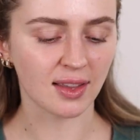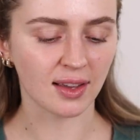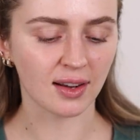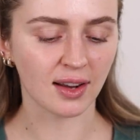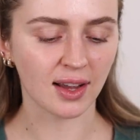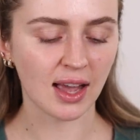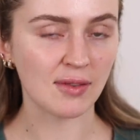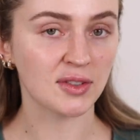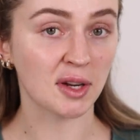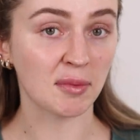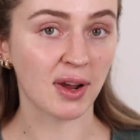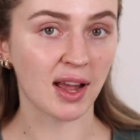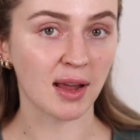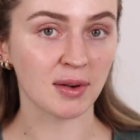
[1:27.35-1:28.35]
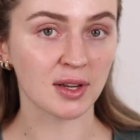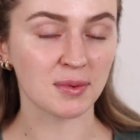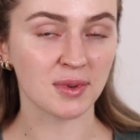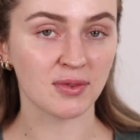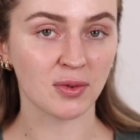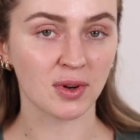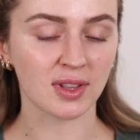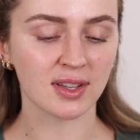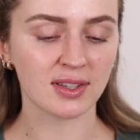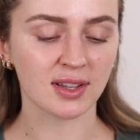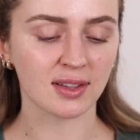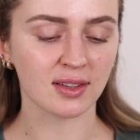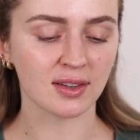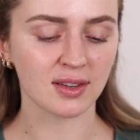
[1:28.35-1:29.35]
that I have done my eyebrows before this,
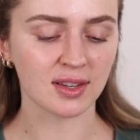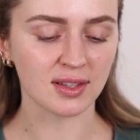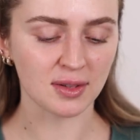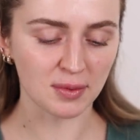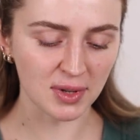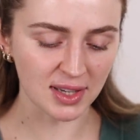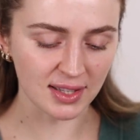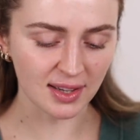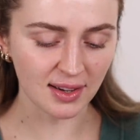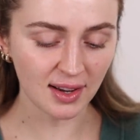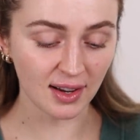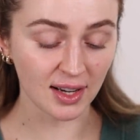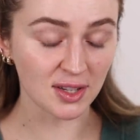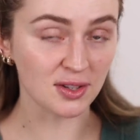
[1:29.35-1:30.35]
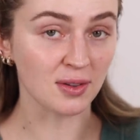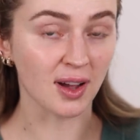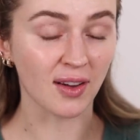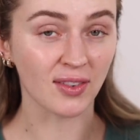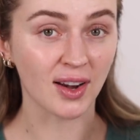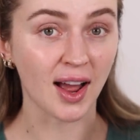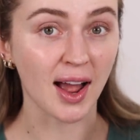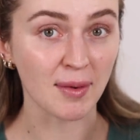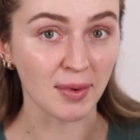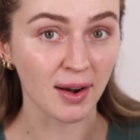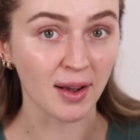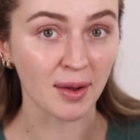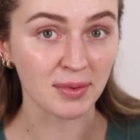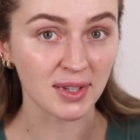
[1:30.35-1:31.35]
and there is a reason. And I do have an
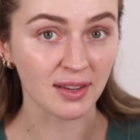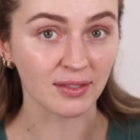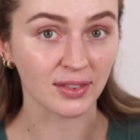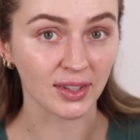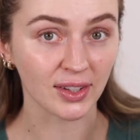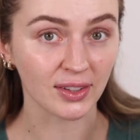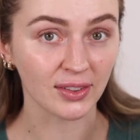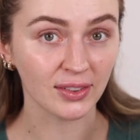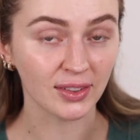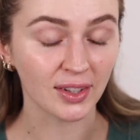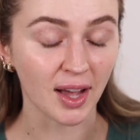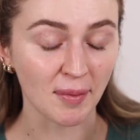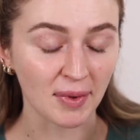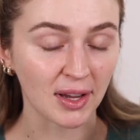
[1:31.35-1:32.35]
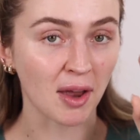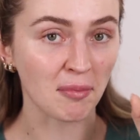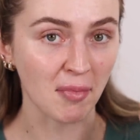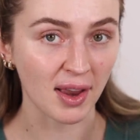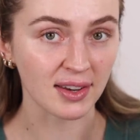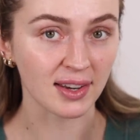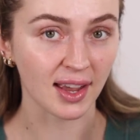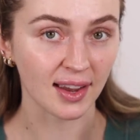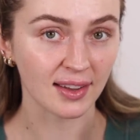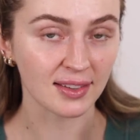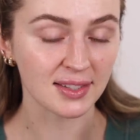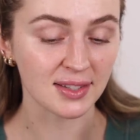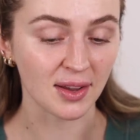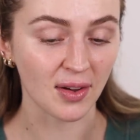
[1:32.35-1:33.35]
eyebrow update for you coming on Monday.
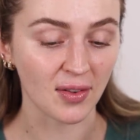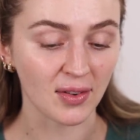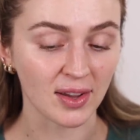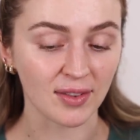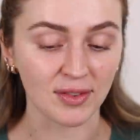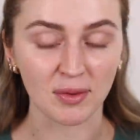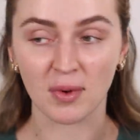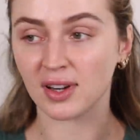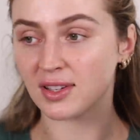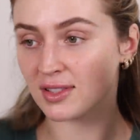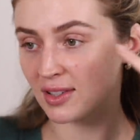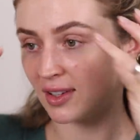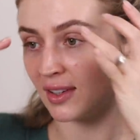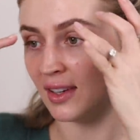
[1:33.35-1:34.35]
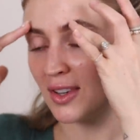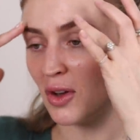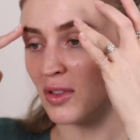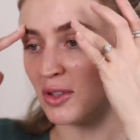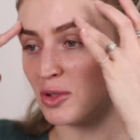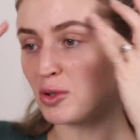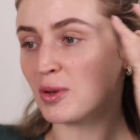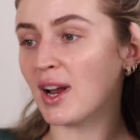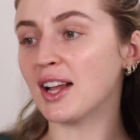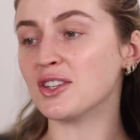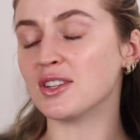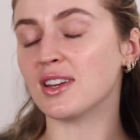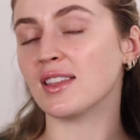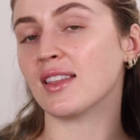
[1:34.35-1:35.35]
So if you wanted to know the
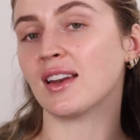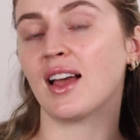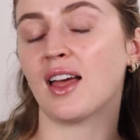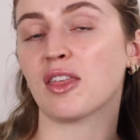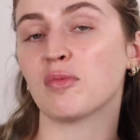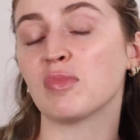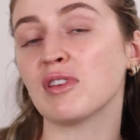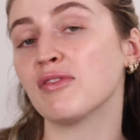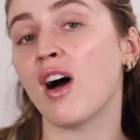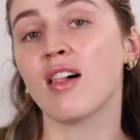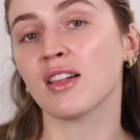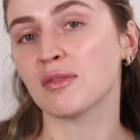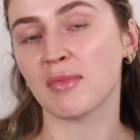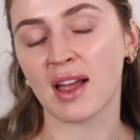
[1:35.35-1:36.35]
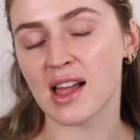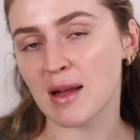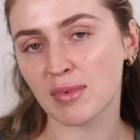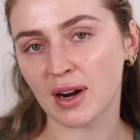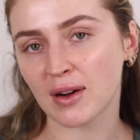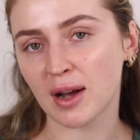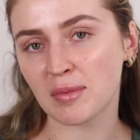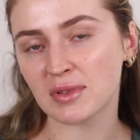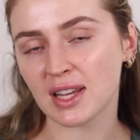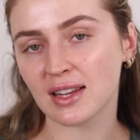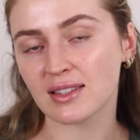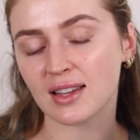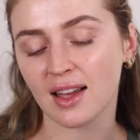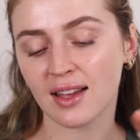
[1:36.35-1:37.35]
tragedy that hath befallen my eyebrow
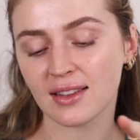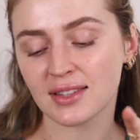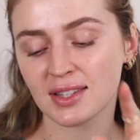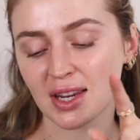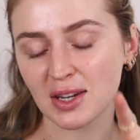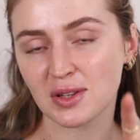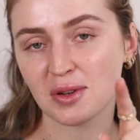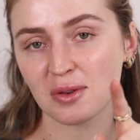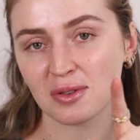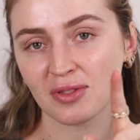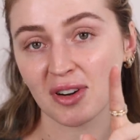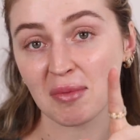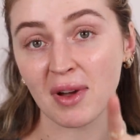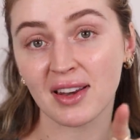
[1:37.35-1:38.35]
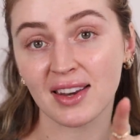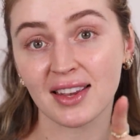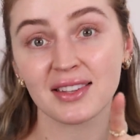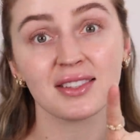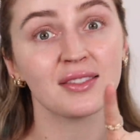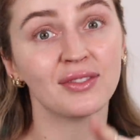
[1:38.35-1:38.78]
update, uh, stay tuned for Monday's